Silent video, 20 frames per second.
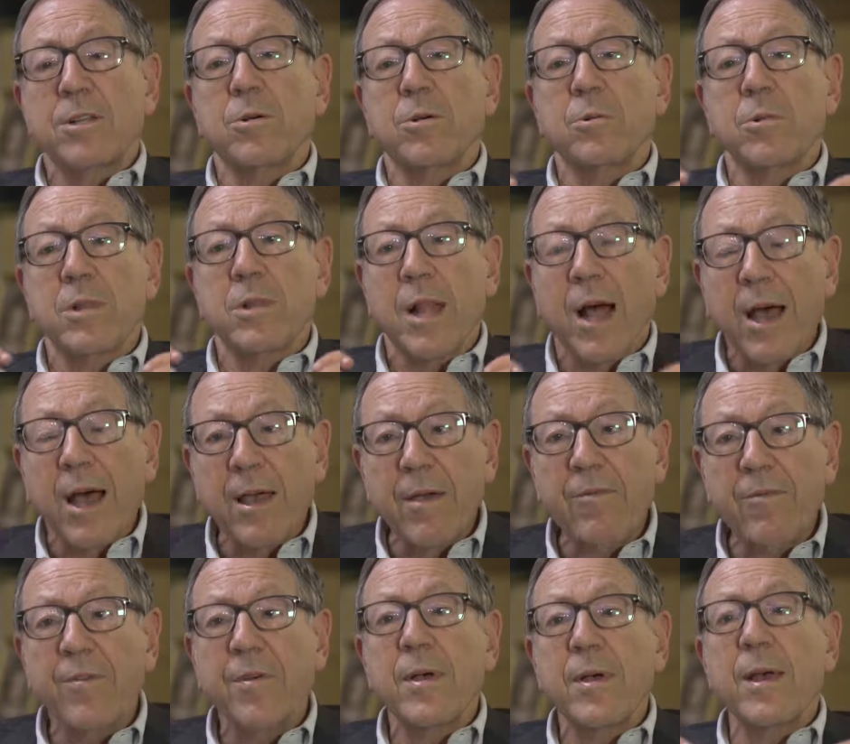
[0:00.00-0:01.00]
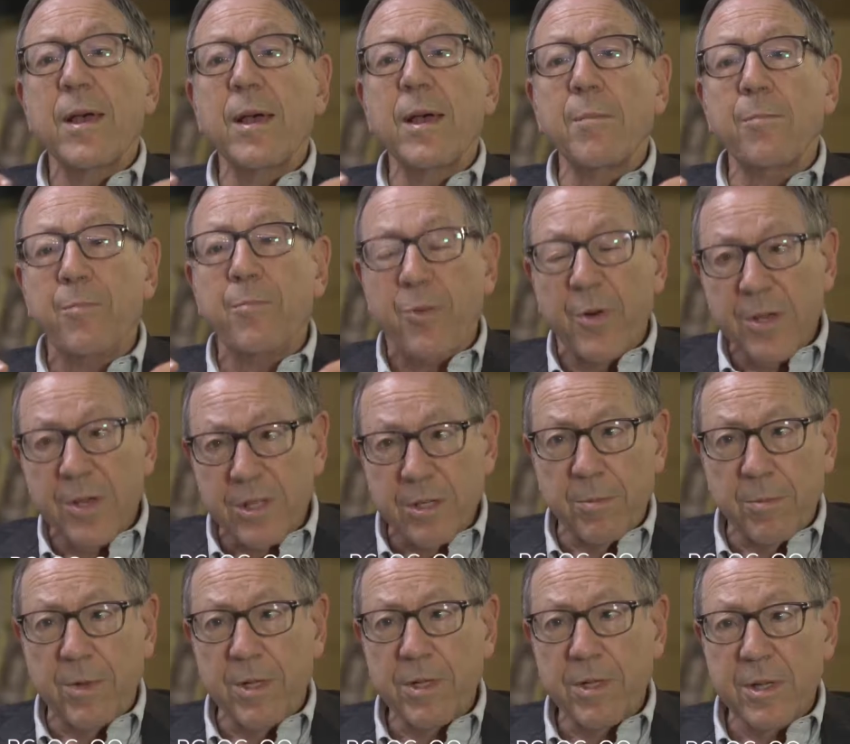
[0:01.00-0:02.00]
to life
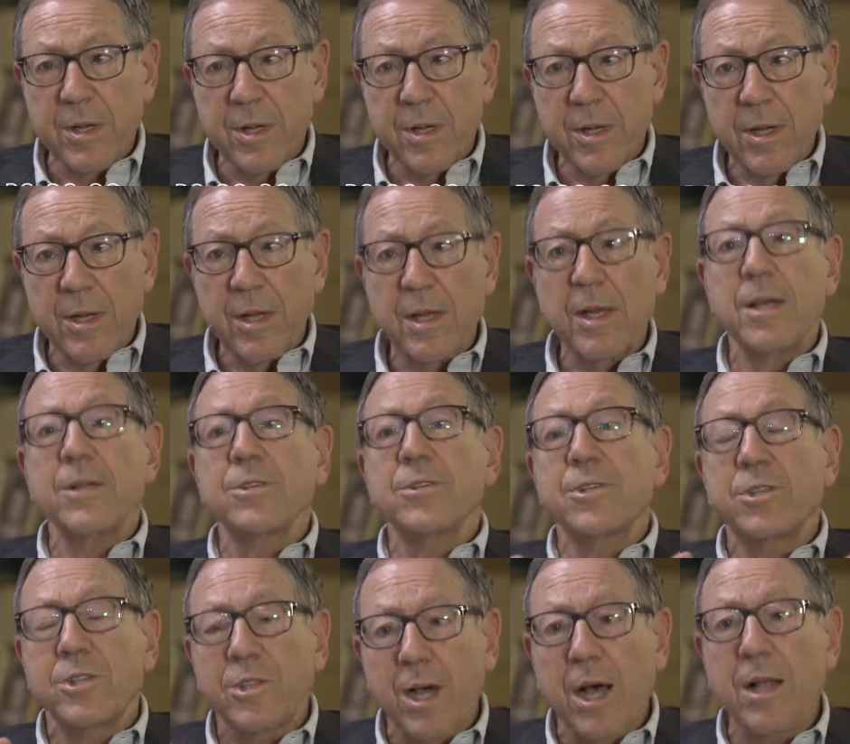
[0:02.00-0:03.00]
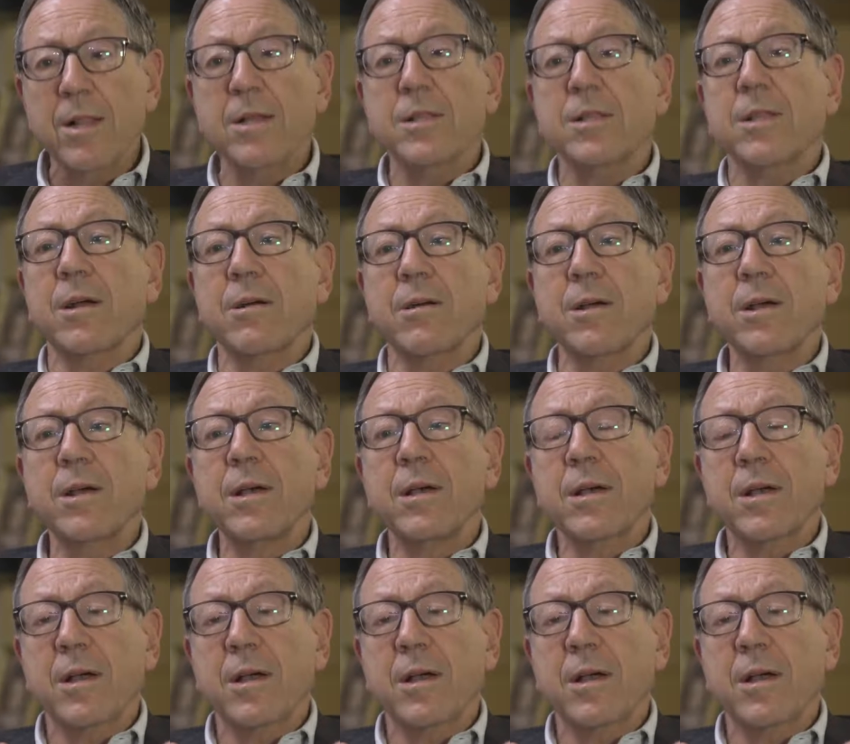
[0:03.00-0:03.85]
imprisonment in solitary